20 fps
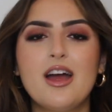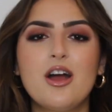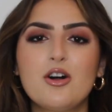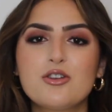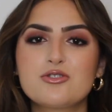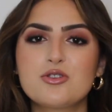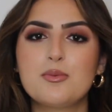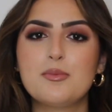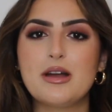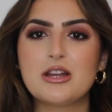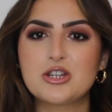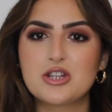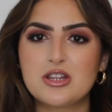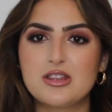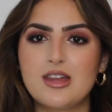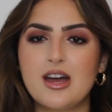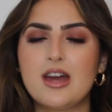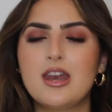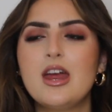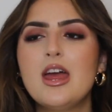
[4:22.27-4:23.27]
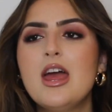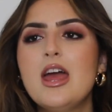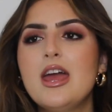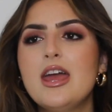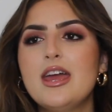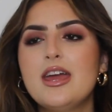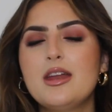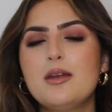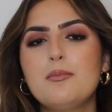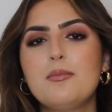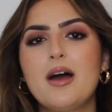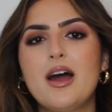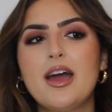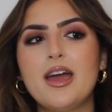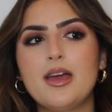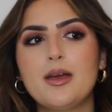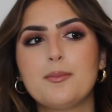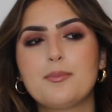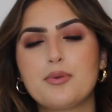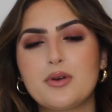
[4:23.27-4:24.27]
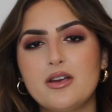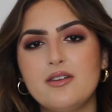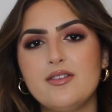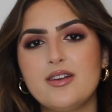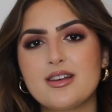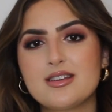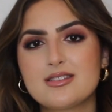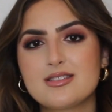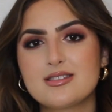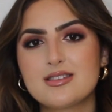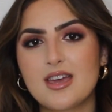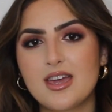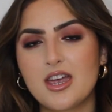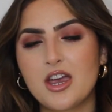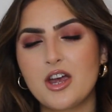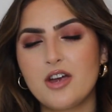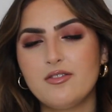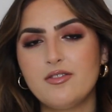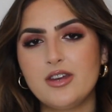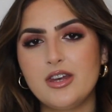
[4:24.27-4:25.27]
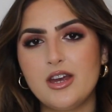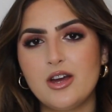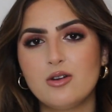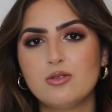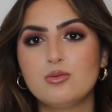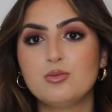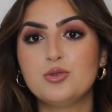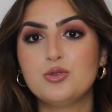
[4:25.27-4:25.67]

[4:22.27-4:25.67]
I also mentioned that in my previous skincare video,